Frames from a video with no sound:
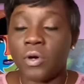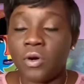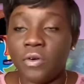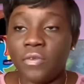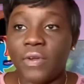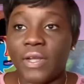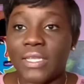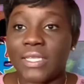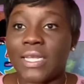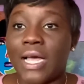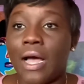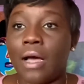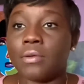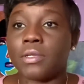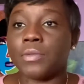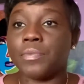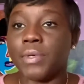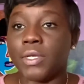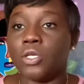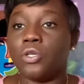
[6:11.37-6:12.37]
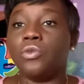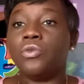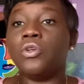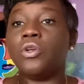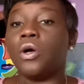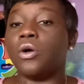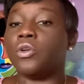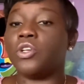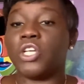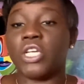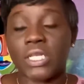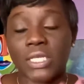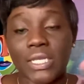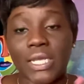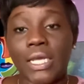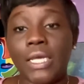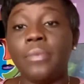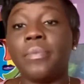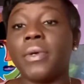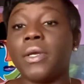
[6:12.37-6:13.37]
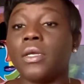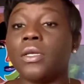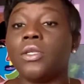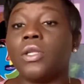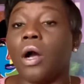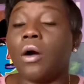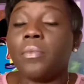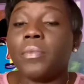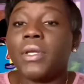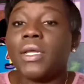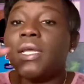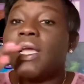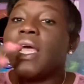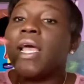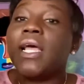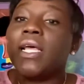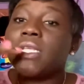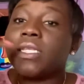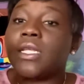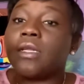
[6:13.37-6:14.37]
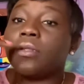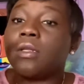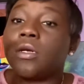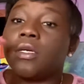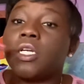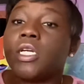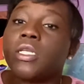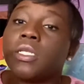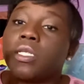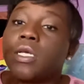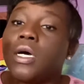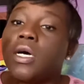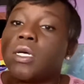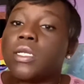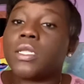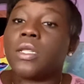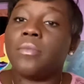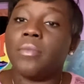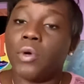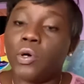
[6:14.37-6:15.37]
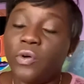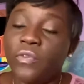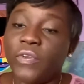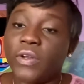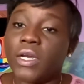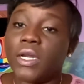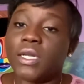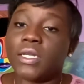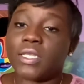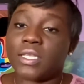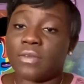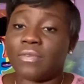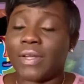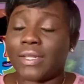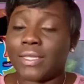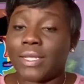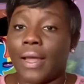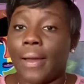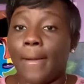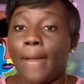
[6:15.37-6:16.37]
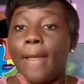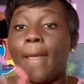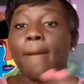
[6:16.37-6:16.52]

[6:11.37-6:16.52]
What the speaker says: at times, but just don't be, since they're just constantly moving and stuff like that.